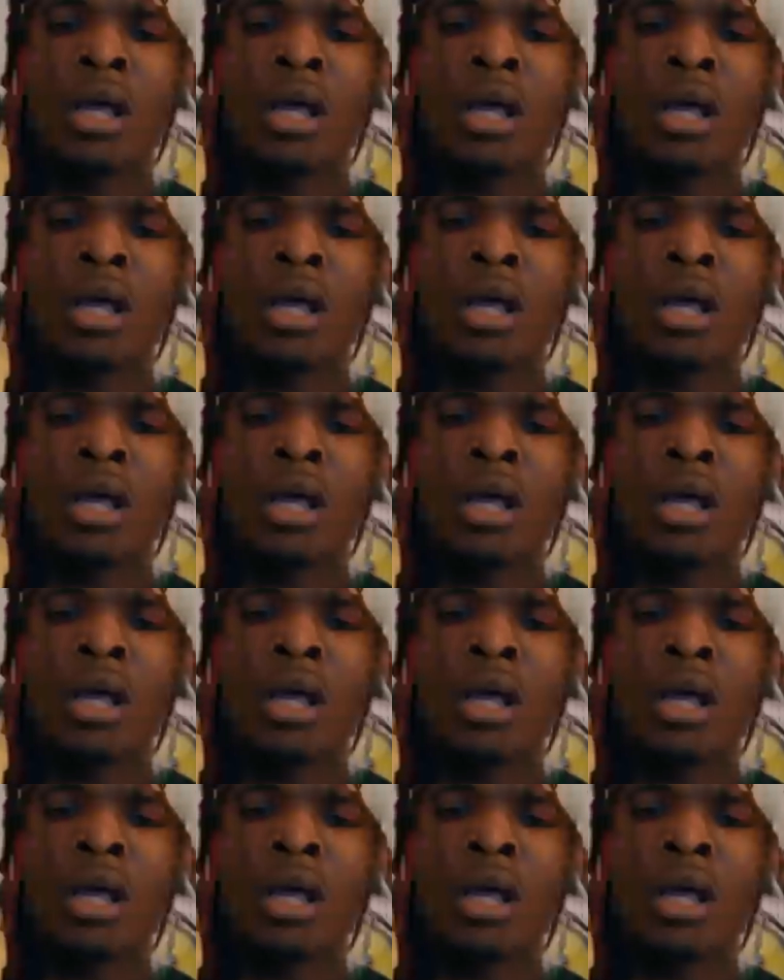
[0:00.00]

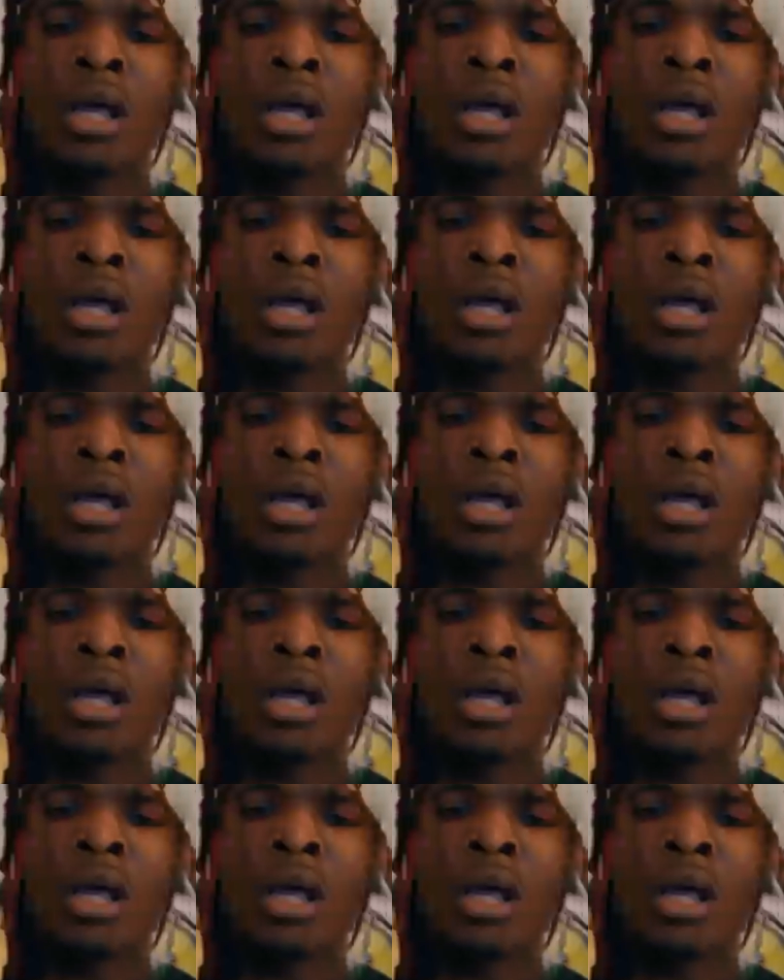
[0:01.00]

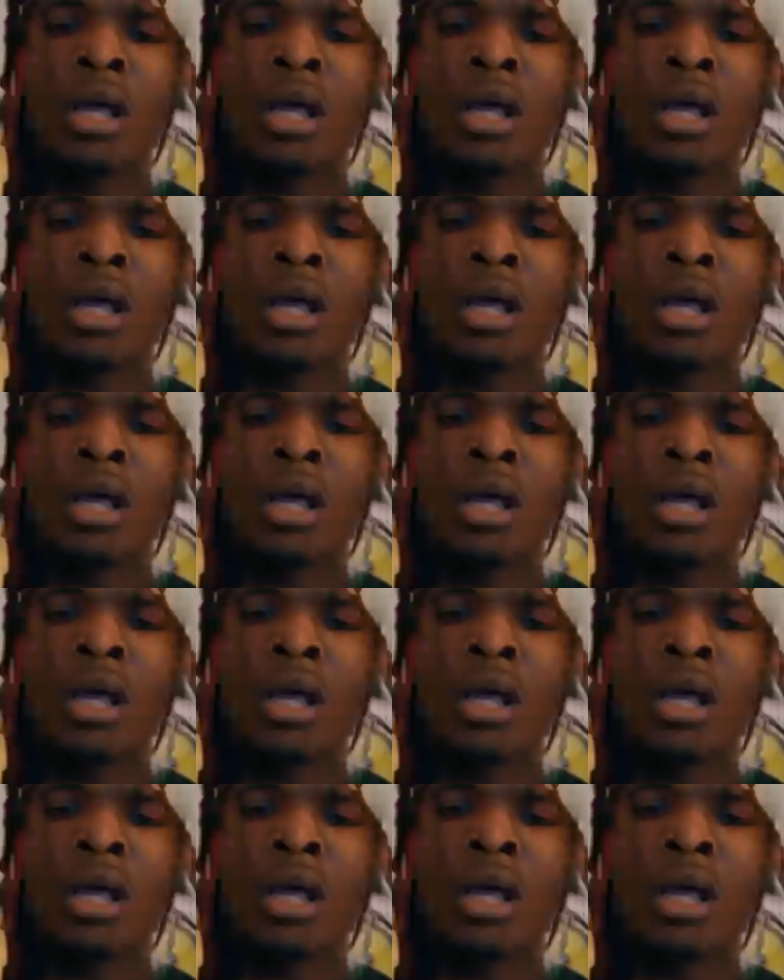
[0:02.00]

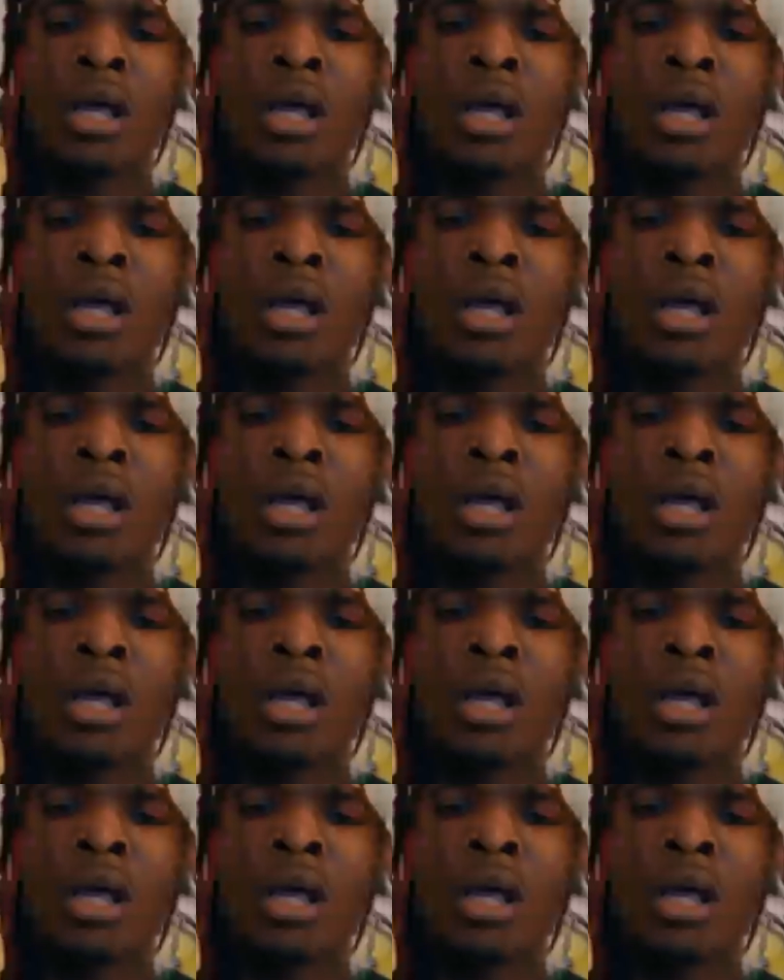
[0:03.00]
This person isn't speaking.